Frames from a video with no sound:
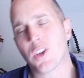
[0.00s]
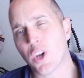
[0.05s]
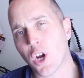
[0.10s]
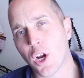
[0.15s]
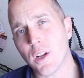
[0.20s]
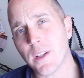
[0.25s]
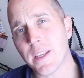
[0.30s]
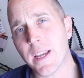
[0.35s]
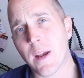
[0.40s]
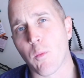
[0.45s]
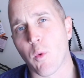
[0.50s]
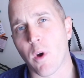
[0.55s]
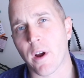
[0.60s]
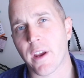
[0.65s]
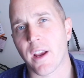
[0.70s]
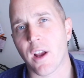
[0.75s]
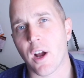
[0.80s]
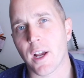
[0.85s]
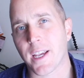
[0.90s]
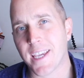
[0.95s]
currently I'm
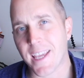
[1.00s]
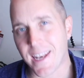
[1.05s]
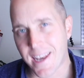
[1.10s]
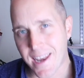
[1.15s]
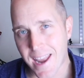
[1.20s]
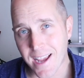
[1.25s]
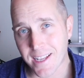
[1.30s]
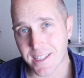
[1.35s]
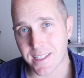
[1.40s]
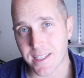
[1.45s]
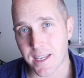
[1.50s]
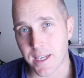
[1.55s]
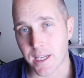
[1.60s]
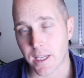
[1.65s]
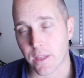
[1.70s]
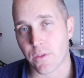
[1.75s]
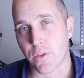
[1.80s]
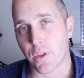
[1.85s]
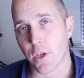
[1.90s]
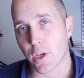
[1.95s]
working on
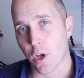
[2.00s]
connecting the